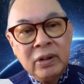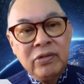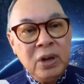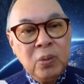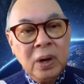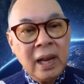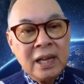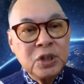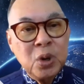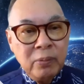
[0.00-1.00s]
of the free
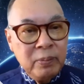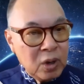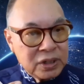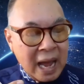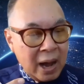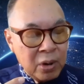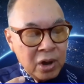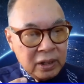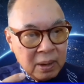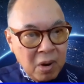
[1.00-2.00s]
world, and so on, because
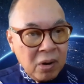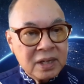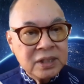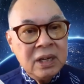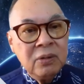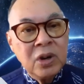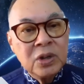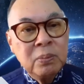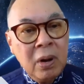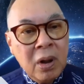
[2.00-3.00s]
our democracy
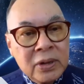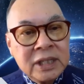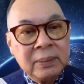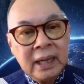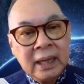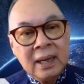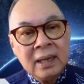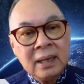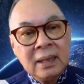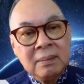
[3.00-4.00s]
was blossoming.
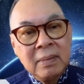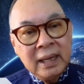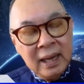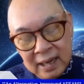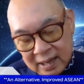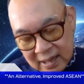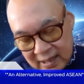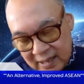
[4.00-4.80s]
But